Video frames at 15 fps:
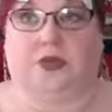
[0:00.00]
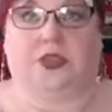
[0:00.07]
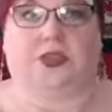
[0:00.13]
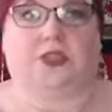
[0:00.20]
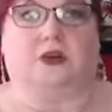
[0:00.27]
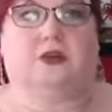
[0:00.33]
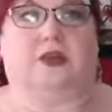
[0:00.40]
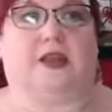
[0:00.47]
And
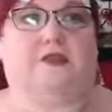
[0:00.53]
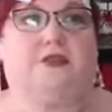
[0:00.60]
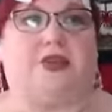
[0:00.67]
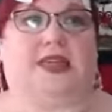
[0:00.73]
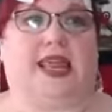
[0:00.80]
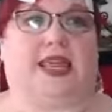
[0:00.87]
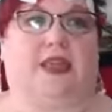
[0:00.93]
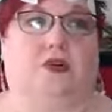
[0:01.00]
so every
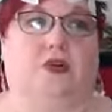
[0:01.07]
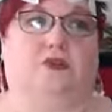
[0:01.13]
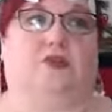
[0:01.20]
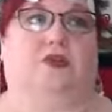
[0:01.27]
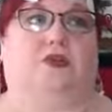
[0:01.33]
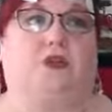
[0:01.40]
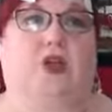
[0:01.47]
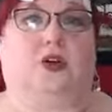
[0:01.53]
day they would
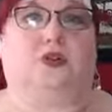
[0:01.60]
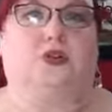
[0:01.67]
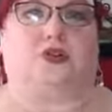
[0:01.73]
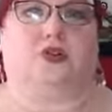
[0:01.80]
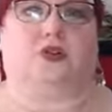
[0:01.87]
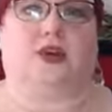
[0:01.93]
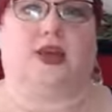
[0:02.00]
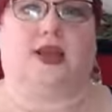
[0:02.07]
move
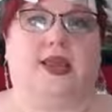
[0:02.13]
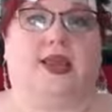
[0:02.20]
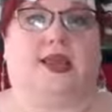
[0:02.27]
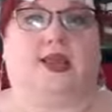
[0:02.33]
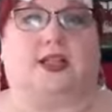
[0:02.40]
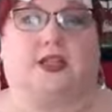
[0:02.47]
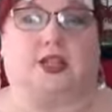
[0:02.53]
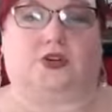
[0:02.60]
closer
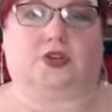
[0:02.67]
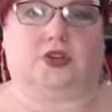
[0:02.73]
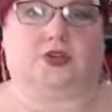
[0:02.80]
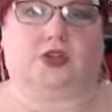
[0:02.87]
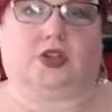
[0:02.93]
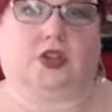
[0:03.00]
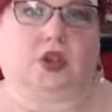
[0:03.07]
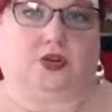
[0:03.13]
and closer
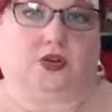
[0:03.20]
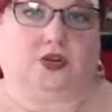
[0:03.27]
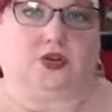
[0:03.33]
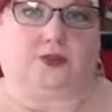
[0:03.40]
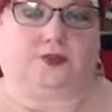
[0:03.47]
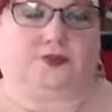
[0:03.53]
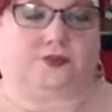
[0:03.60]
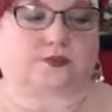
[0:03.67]
and
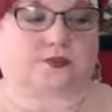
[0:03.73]
closer.